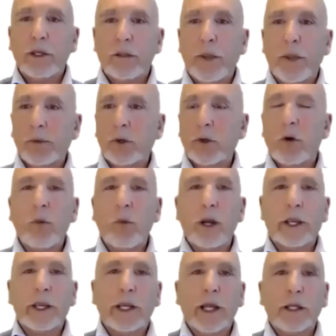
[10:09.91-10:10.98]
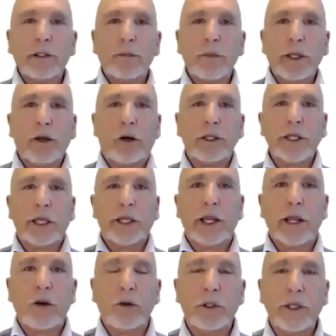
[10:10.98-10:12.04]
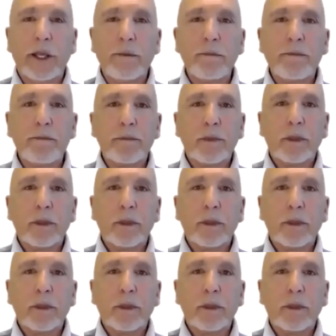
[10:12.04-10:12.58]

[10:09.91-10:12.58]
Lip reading: people who are working under me, I take it out on them.